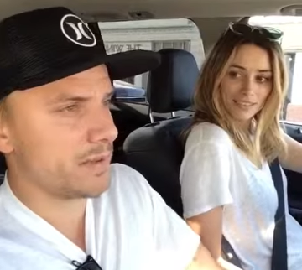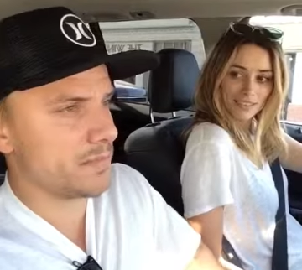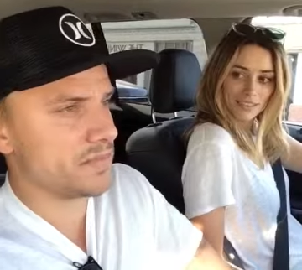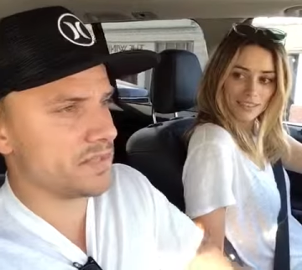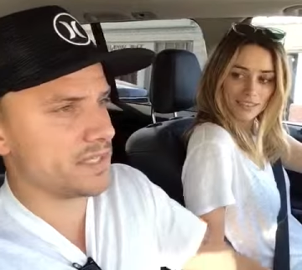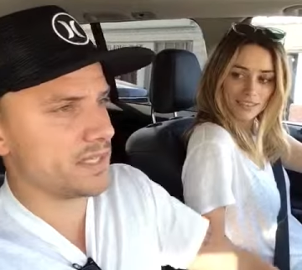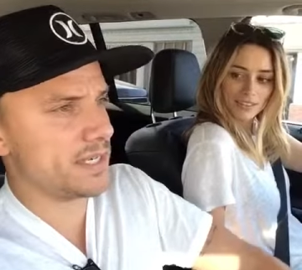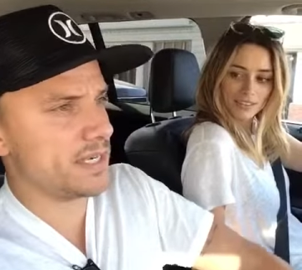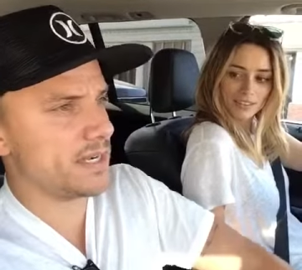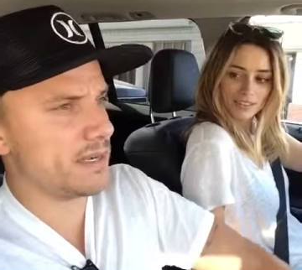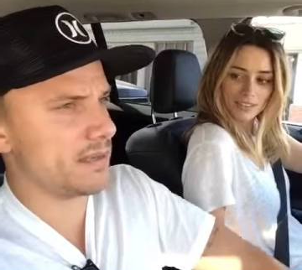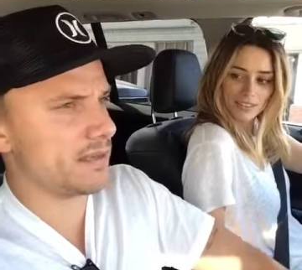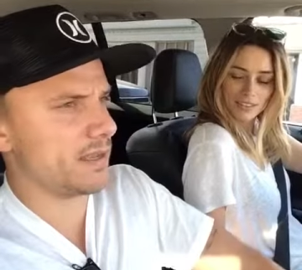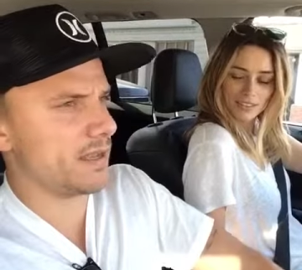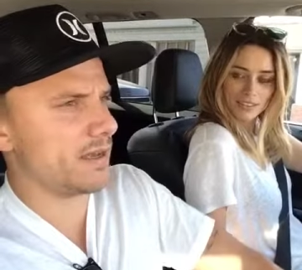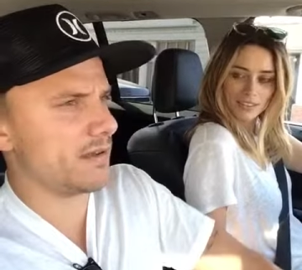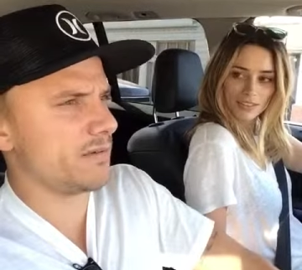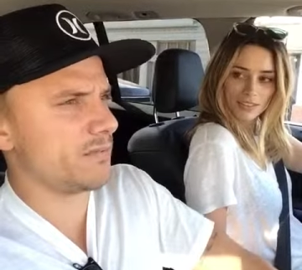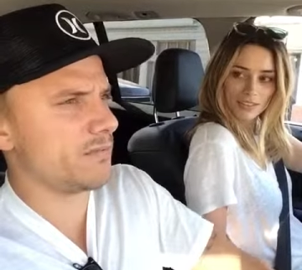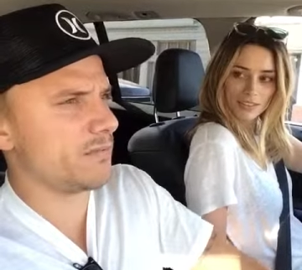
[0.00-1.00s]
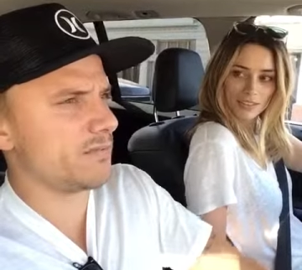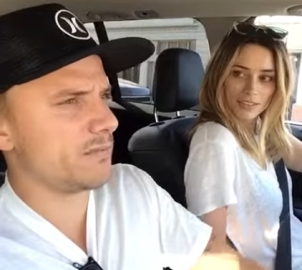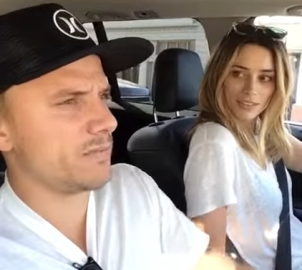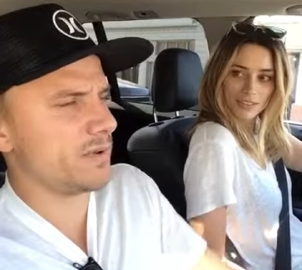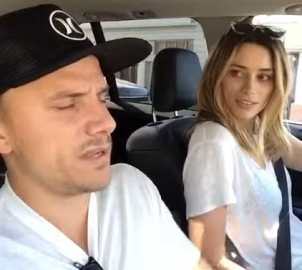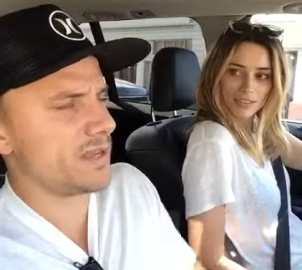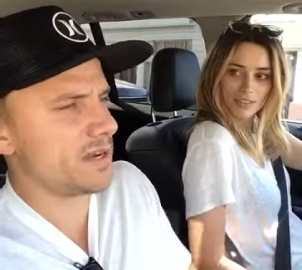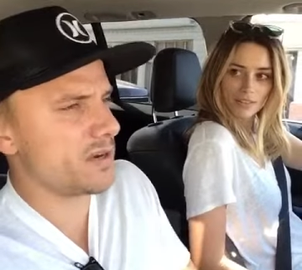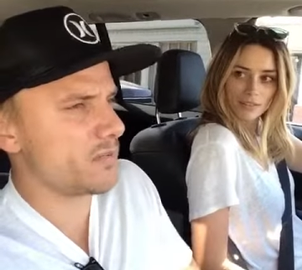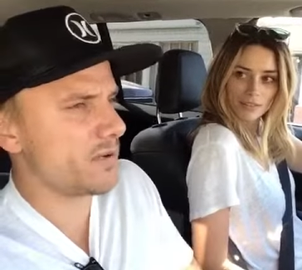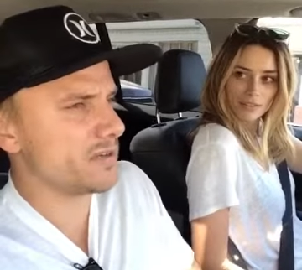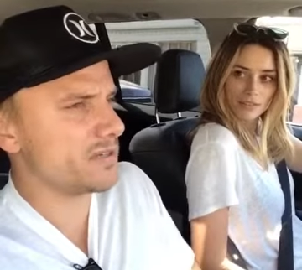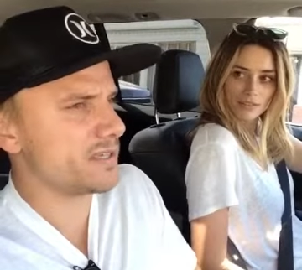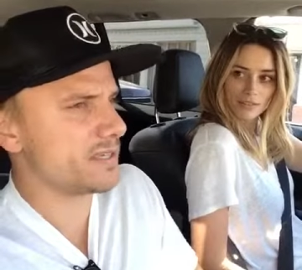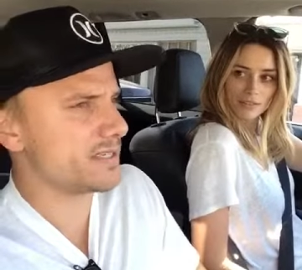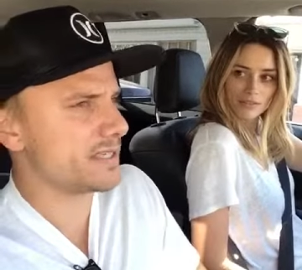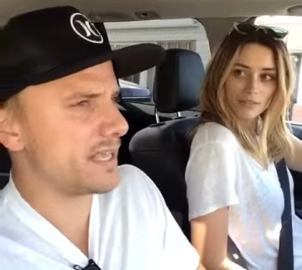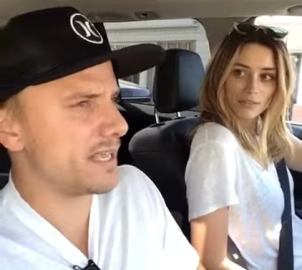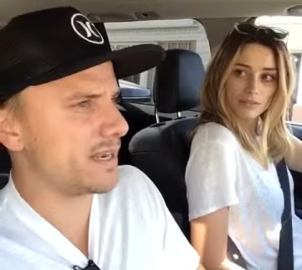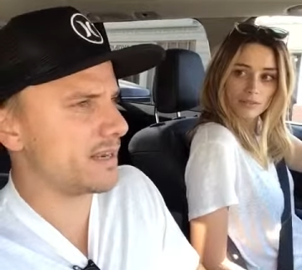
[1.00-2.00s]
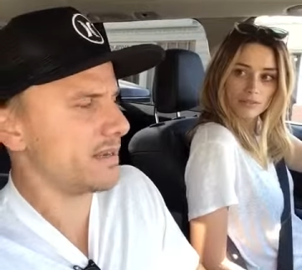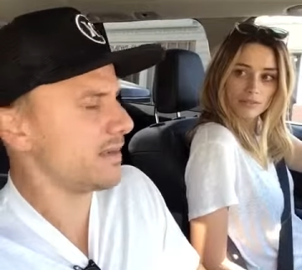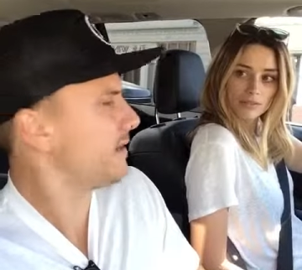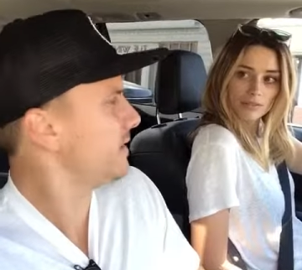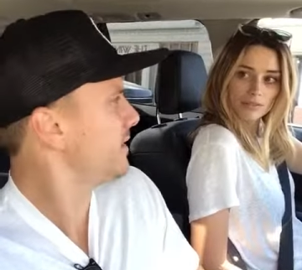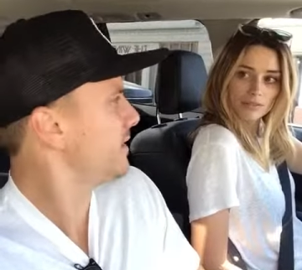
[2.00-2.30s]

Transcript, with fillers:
Speaker 1: I'm sitting. What kind of question is that?